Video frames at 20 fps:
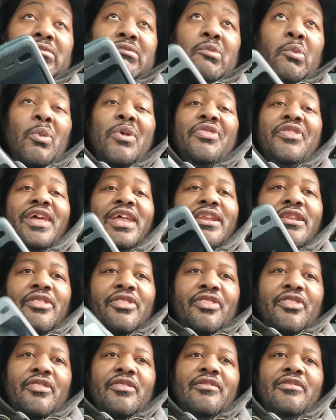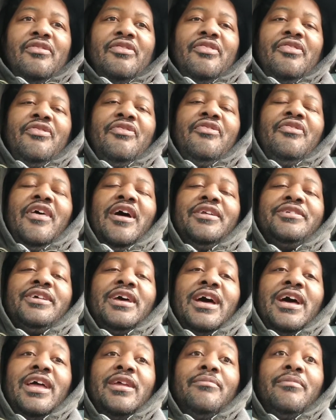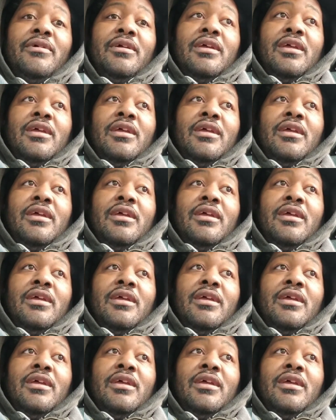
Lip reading: within that time,